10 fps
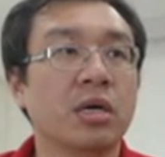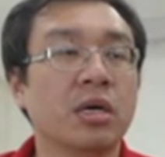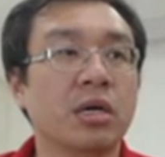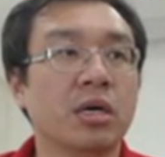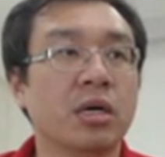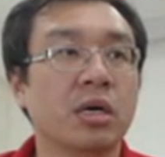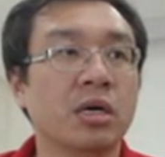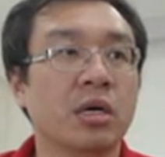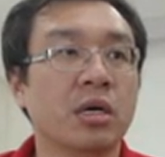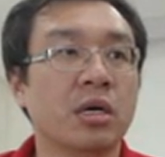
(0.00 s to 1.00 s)

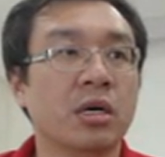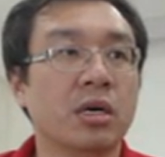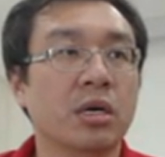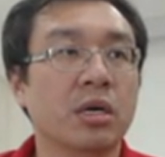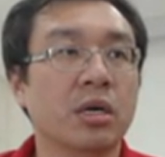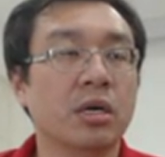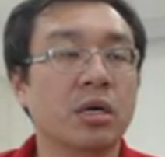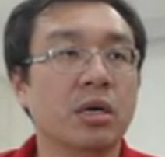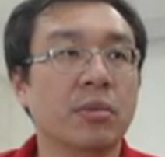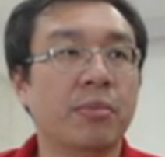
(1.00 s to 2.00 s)
the
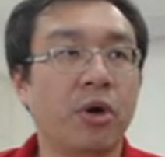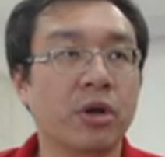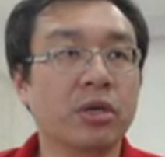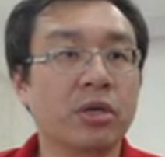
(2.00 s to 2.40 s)
pawn,